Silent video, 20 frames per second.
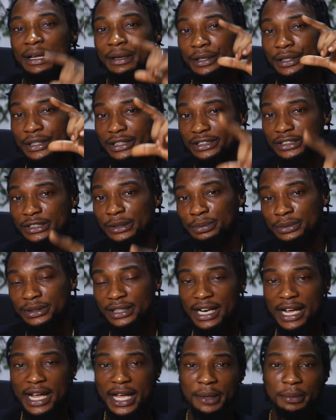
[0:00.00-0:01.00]

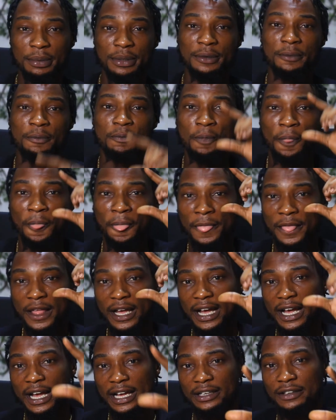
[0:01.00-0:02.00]
subscribe,
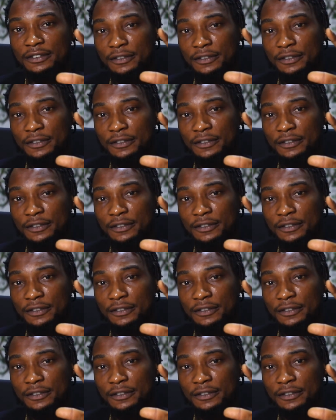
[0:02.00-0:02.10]
and